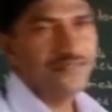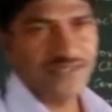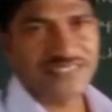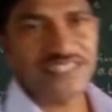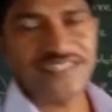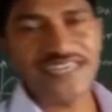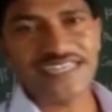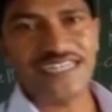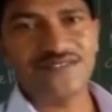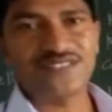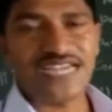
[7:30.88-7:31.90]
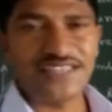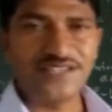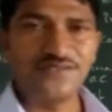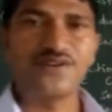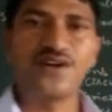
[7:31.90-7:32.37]
phasor diagrams
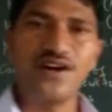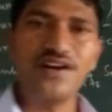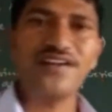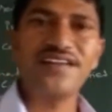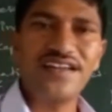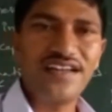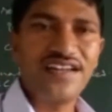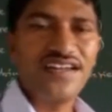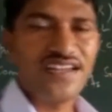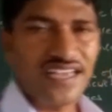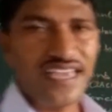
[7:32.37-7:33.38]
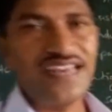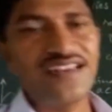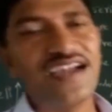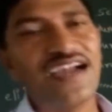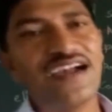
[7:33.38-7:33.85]
either for R,
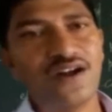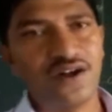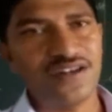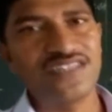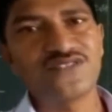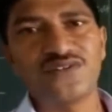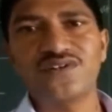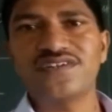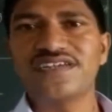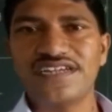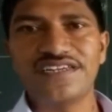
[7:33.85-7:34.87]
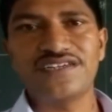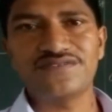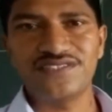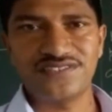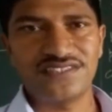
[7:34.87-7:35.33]
L or else for any
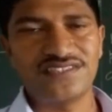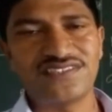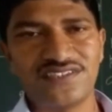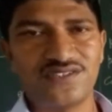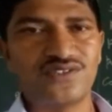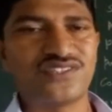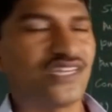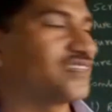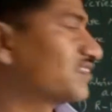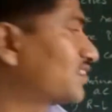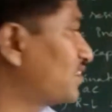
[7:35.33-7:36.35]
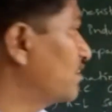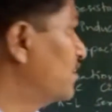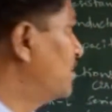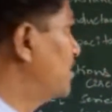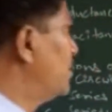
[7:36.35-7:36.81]
of the series circuits are
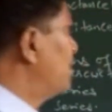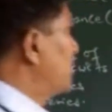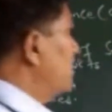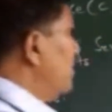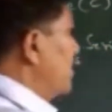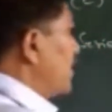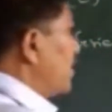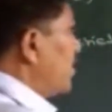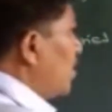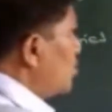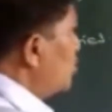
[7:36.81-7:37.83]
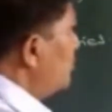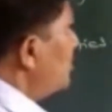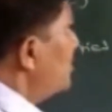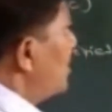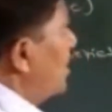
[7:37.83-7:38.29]
concerned. Now
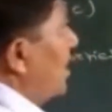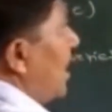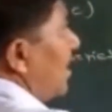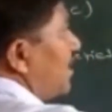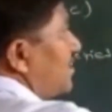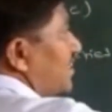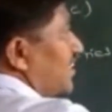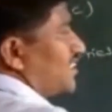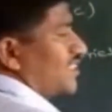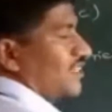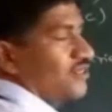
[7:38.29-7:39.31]
assuming RL series